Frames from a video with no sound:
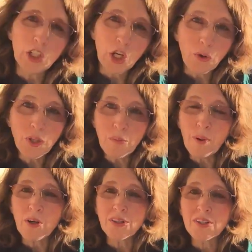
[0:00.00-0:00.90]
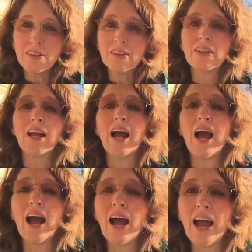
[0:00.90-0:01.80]
Go to the person,
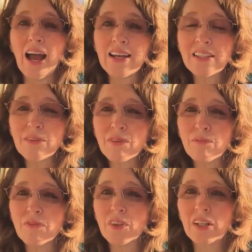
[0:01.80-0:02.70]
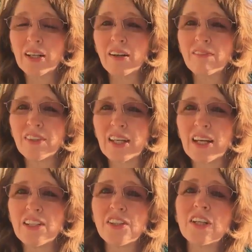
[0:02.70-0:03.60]
ask them for
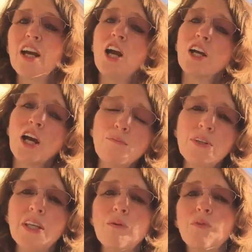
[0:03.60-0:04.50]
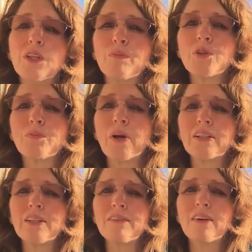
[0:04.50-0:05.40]
clarification, come to them with the
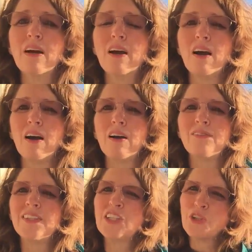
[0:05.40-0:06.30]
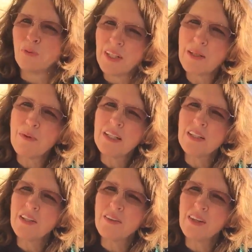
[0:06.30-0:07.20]
perspective of, did you really mean
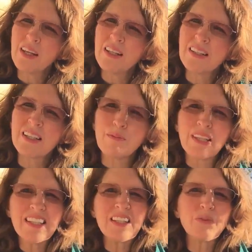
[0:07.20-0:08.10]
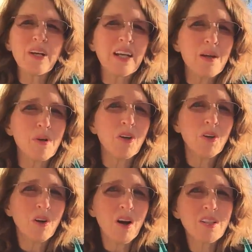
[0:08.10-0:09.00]
to do this? I mean, this is the way it came
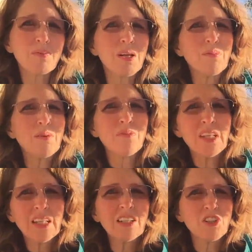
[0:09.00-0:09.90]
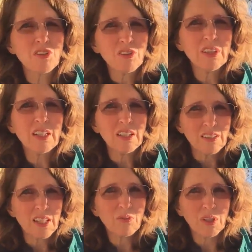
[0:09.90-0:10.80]
across, but I'm thinking, surely,
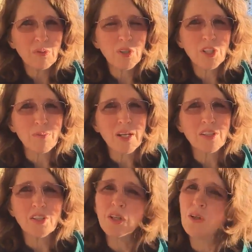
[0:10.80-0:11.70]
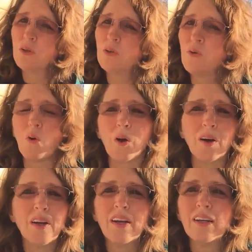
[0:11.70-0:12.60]
is that really what you meant to do?
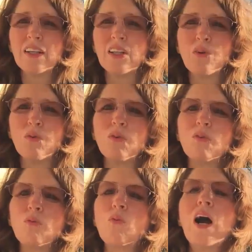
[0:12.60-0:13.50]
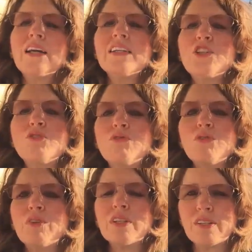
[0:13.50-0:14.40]
Or, why did you
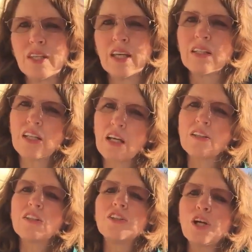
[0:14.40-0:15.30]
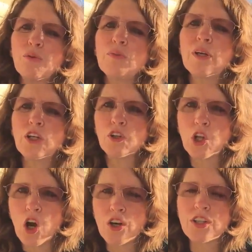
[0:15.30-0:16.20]
do this thing? Share with me your
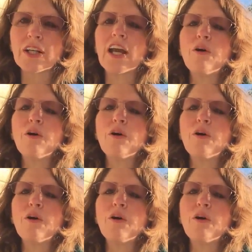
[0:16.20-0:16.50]
logic.